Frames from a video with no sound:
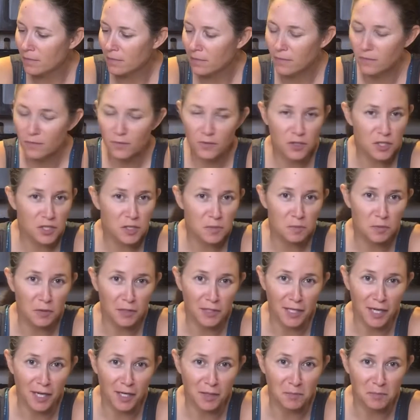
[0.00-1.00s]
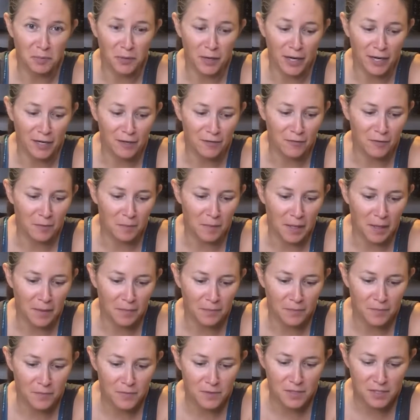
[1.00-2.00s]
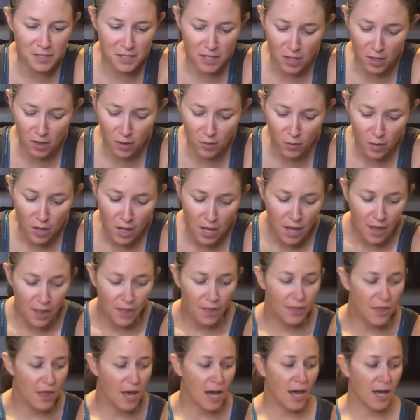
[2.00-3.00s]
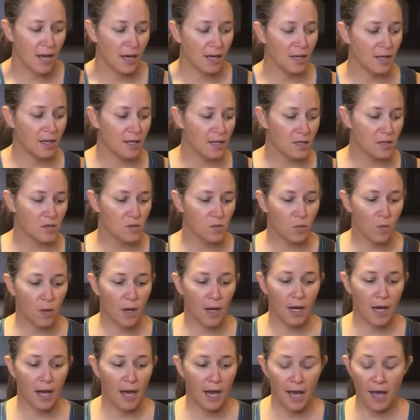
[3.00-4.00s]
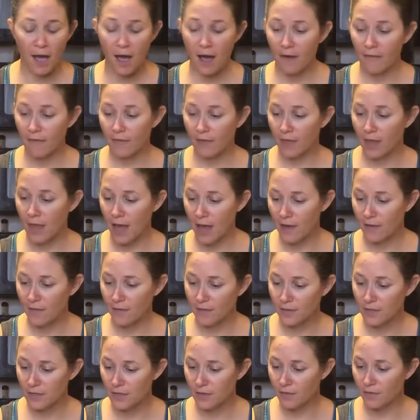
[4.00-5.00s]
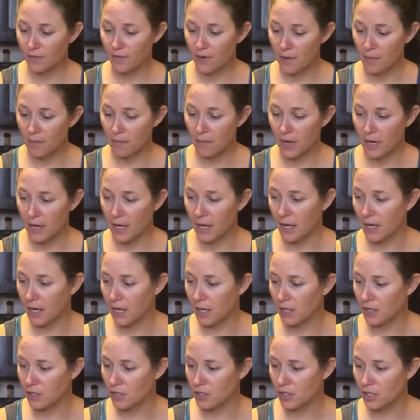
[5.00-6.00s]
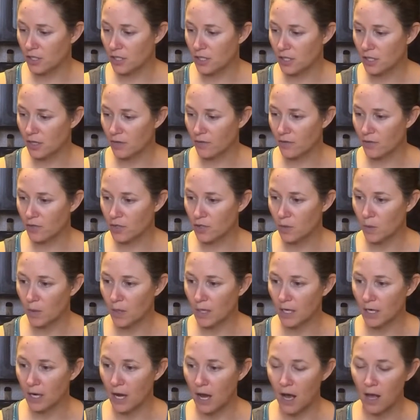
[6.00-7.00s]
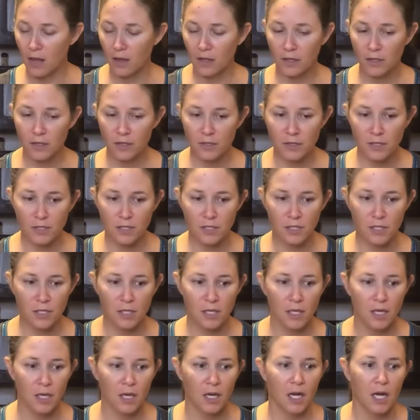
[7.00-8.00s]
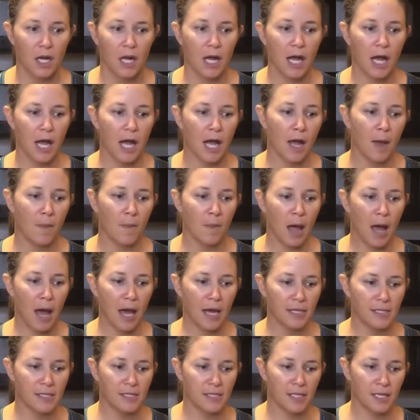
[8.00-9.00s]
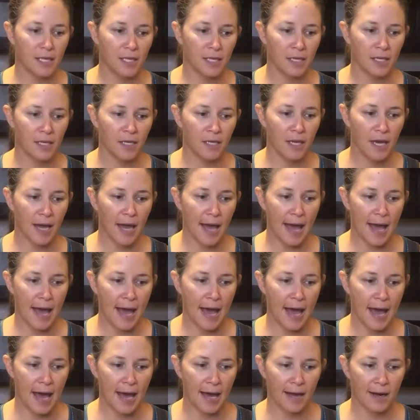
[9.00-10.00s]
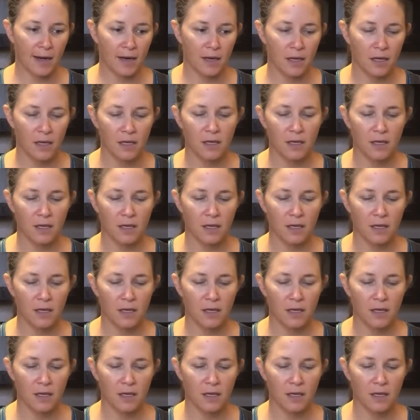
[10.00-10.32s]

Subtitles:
which is pretty on brand for me. So that is what I have left from my just over $20. I did add